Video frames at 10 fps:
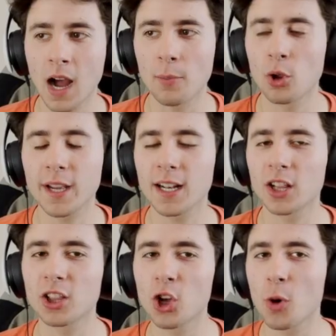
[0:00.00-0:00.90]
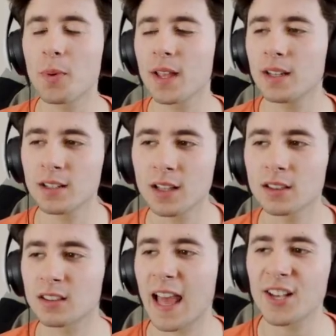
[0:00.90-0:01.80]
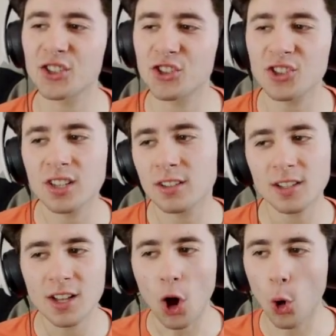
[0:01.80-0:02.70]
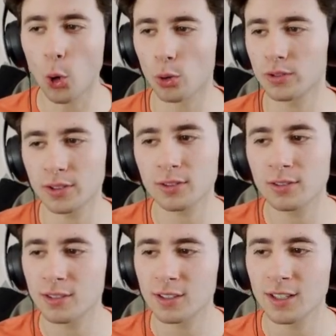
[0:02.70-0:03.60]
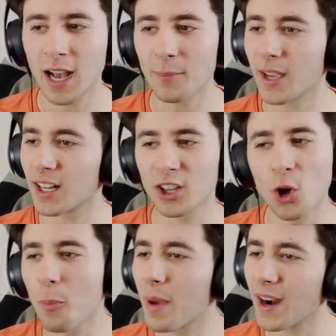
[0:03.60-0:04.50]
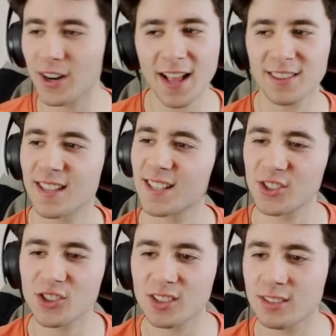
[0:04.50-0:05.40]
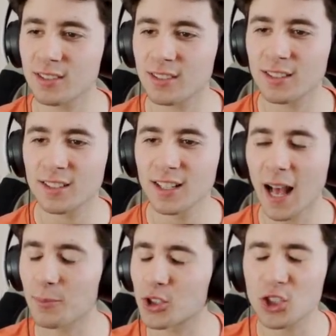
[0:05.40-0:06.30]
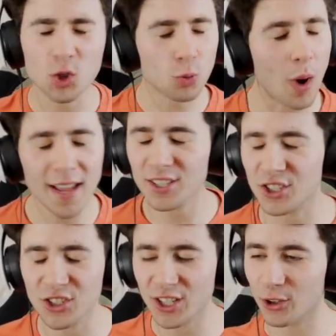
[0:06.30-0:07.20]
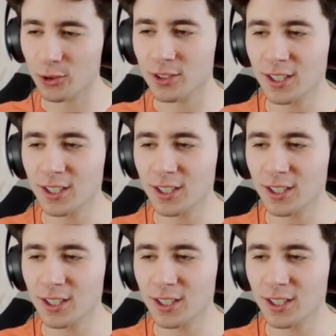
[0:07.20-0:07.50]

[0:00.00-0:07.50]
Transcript: I'm looking a little bit less old. I'm getting a little better at this. I'm sweating still.